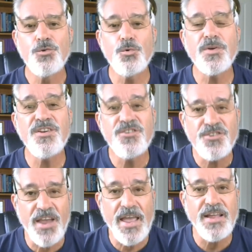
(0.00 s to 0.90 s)
you can
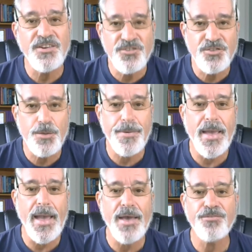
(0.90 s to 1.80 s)
change the
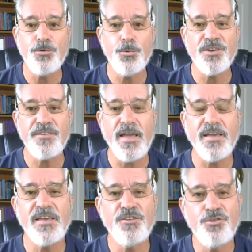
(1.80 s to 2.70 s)
path you are
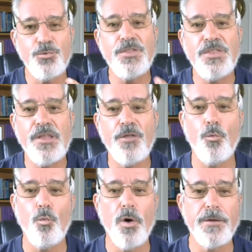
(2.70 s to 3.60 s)
taking to another
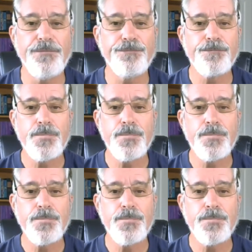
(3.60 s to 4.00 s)
one.